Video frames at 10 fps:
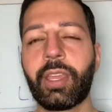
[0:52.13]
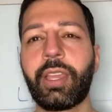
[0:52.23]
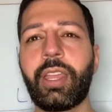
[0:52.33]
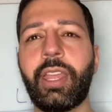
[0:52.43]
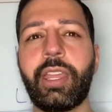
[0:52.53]

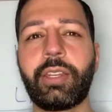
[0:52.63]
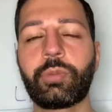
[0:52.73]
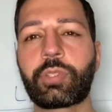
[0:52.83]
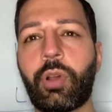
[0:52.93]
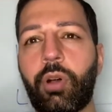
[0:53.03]
And it
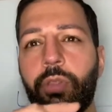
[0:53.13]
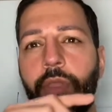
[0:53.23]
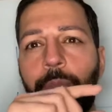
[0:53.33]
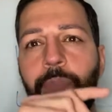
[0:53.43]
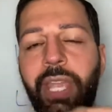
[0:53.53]
was called "The
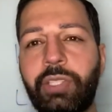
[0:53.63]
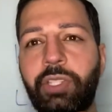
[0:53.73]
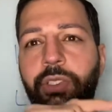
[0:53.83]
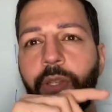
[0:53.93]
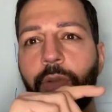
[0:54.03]

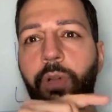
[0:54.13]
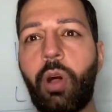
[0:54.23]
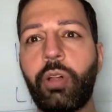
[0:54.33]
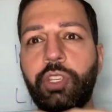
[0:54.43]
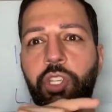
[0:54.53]
Basis of
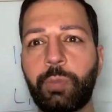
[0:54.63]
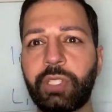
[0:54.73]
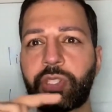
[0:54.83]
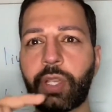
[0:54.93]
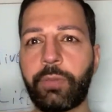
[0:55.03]
All Human
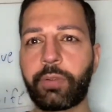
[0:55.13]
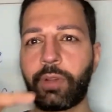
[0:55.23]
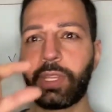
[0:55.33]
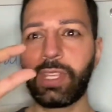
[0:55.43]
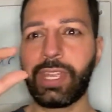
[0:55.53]

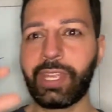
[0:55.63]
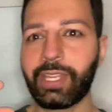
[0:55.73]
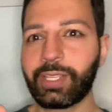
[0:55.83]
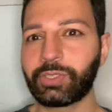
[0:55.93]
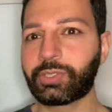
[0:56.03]
Suffering
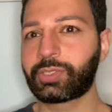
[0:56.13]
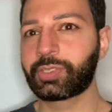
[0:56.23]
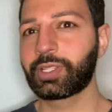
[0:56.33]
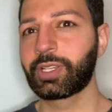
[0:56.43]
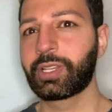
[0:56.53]
Is,"
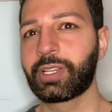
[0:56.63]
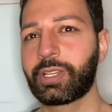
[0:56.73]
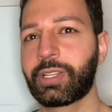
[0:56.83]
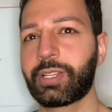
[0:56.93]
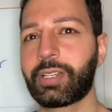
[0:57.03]

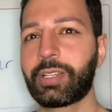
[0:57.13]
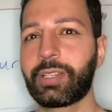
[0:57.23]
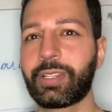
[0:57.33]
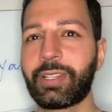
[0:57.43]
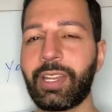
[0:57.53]

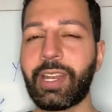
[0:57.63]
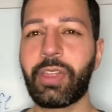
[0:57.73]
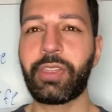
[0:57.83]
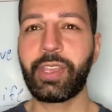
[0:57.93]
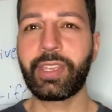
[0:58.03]
and I
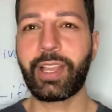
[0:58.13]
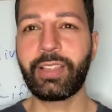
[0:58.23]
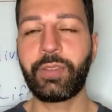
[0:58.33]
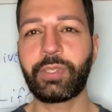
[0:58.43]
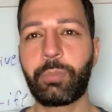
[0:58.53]
think I
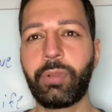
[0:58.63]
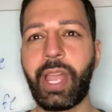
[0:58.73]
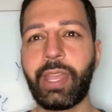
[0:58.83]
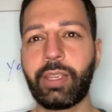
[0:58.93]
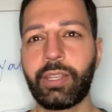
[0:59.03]
left it
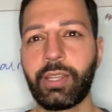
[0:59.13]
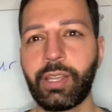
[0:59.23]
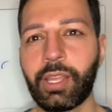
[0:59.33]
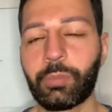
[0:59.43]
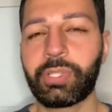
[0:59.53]
blank.
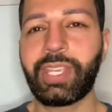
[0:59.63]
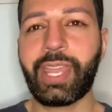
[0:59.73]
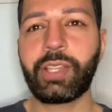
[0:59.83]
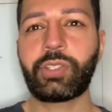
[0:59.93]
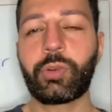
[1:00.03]
But the
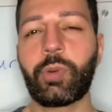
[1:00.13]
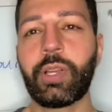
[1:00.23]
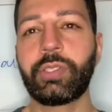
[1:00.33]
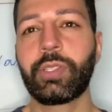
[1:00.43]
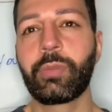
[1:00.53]
answer
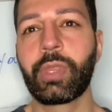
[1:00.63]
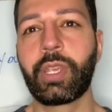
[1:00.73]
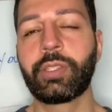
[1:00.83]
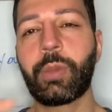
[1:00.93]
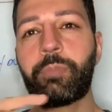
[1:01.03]
was,
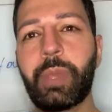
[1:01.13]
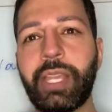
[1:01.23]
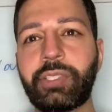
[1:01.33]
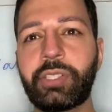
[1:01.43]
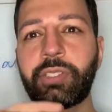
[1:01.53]
the
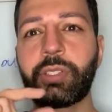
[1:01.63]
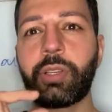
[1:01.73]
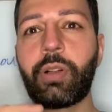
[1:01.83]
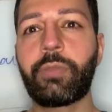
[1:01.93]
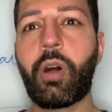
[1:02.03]
basis
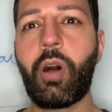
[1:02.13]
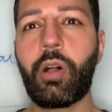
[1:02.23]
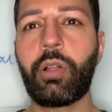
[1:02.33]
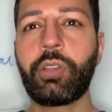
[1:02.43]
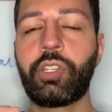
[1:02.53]
of
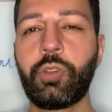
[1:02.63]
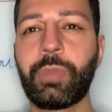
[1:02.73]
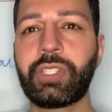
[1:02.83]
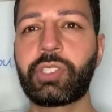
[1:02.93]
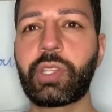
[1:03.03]
all
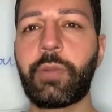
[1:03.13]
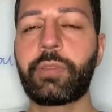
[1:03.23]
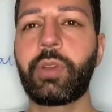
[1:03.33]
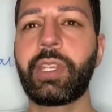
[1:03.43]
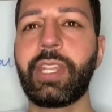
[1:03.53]
human
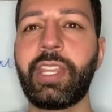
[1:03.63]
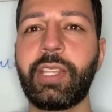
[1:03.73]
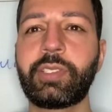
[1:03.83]
suffering is